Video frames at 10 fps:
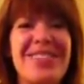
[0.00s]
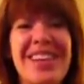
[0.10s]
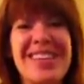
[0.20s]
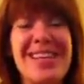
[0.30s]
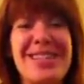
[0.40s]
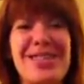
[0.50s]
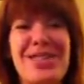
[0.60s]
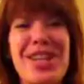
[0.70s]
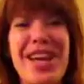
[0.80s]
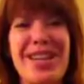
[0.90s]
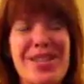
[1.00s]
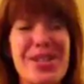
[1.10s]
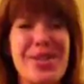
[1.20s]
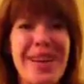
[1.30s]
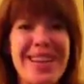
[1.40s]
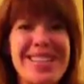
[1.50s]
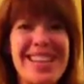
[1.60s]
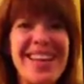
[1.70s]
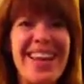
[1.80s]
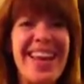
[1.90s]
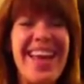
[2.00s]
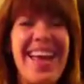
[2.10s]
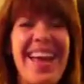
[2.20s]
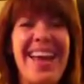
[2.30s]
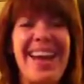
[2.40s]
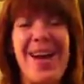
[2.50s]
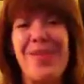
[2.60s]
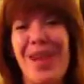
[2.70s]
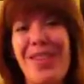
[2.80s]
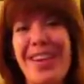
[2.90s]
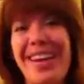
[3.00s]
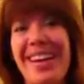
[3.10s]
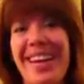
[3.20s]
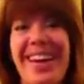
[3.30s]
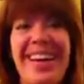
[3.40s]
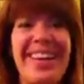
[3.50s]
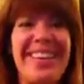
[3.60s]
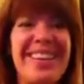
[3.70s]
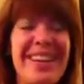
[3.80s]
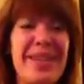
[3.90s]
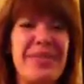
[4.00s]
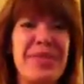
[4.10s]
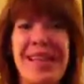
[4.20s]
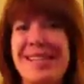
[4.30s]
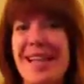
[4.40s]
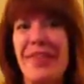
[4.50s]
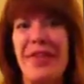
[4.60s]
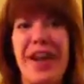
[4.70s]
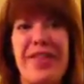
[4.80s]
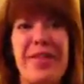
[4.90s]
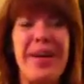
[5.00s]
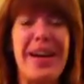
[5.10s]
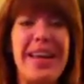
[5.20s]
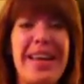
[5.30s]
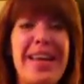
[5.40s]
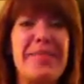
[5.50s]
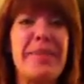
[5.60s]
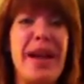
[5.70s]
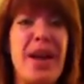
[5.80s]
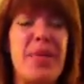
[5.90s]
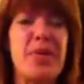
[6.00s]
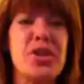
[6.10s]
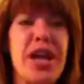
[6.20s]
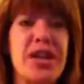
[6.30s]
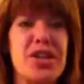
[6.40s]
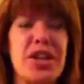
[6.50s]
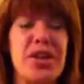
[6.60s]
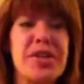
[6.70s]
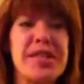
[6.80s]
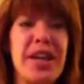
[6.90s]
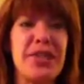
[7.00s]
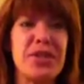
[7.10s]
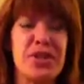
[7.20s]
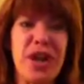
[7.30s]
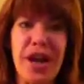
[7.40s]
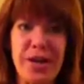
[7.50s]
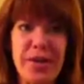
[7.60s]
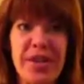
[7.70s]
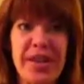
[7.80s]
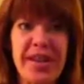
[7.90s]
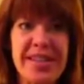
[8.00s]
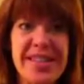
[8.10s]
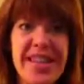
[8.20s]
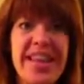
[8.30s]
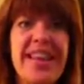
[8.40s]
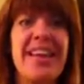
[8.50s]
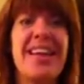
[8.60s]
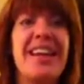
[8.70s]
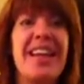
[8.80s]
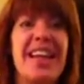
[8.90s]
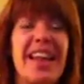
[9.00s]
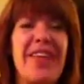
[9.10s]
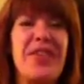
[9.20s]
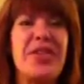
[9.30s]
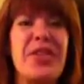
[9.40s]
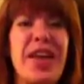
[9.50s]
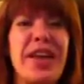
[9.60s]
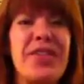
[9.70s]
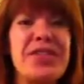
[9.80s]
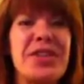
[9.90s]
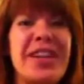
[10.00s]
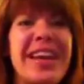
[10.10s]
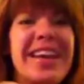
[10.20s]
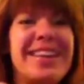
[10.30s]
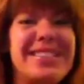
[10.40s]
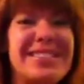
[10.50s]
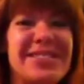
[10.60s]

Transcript: it's a new challenge, a new mindset, and I'm loving it. And it's not for everybody, but I hope you're challenging yourself to try new things. Love you. Thank you for tuning in.